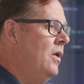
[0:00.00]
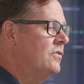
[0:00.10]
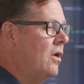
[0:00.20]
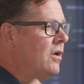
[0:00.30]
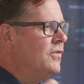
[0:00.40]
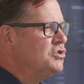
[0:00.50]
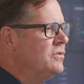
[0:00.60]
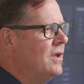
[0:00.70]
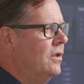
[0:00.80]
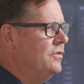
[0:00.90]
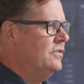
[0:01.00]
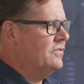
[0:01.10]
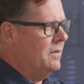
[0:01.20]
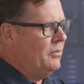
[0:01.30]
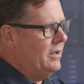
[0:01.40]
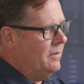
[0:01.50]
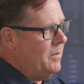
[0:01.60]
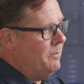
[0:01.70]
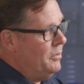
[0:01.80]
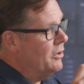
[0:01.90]
So artificial intelligence can play
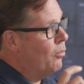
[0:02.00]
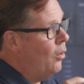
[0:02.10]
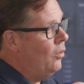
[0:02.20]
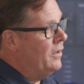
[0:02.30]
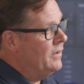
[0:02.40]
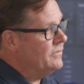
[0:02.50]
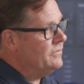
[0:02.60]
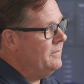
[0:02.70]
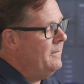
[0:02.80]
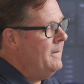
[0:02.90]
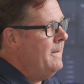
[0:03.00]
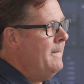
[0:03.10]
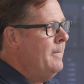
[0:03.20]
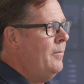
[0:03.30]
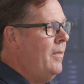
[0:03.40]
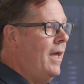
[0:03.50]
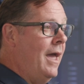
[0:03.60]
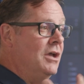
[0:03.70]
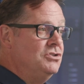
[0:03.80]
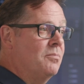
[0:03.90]
a big role in this.
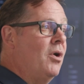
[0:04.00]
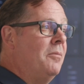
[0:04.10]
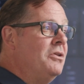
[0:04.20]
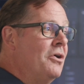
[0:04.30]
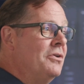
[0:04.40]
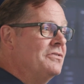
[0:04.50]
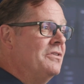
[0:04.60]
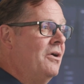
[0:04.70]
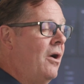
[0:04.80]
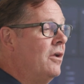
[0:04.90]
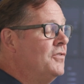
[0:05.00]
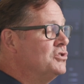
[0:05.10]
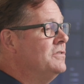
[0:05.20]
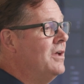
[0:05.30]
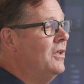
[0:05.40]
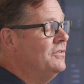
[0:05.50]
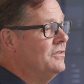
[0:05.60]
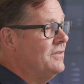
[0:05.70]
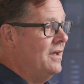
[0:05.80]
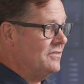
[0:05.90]
As you probably noticed though, artificial
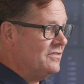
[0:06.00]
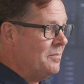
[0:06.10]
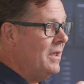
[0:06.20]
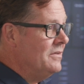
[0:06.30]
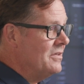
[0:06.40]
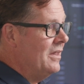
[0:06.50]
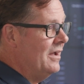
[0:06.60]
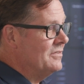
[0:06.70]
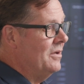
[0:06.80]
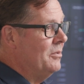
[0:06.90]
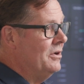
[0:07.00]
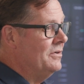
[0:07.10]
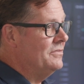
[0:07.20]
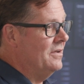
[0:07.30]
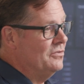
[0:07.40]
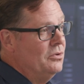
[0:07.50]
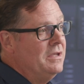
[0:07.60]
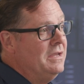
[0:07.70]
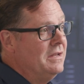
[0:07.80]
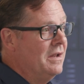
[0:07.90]
intelligence as a space in the last couple of years has
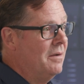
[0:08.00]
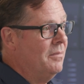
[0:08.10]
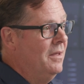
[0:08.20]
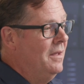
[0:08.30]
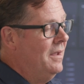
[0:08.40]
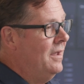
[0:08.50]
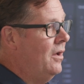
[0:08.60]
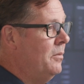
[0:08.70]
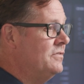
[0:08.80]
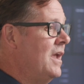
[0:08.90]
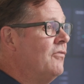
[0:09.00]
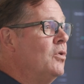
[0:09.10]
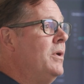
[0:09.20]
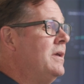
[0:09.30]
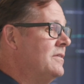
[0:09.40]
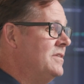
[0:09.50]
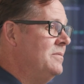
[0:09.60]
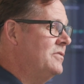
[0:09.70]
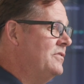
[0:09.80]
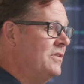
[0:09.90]
really heated up, and almost every week it
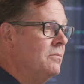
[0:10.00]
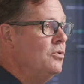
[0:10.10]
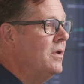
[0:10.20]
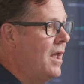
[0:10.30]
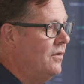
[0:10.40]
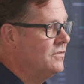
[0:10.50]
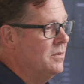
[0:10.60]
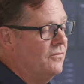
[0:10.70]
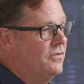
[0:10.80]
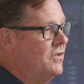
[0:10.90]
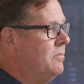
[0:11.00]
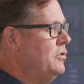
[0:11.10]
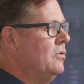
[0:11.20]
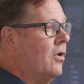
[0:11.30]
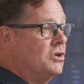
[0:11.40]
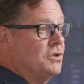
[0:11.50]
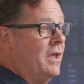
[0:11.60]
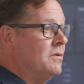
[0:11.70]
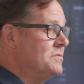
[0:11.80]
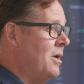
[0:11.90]
seems there's some new announcement for some new large
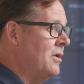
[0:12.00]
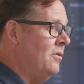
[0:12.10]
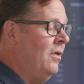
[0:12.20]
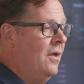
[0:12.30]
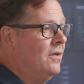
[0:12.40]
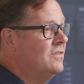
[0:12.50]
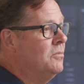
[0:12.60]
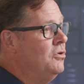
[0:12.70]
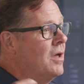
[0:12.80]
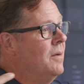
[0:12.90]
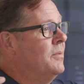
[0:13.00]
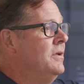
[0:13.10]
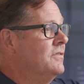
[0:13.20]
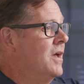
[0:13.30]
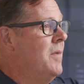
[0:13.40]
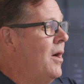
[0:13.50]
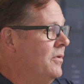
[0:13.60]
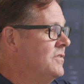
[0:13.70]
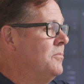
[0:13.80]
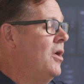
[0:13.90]
language model, some new company has come out
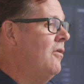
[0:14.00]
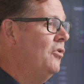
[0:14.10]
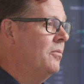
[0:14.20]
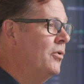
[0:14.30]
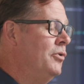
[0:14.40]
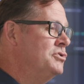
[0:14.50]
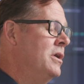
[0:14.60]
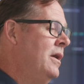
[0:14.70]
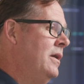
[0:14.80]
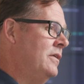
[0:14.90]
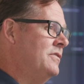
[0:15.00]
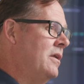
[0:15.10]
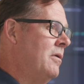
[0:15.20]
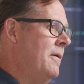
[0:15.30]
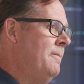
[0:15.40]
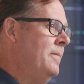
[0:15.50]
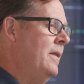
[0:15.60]
with some novel approach, etc.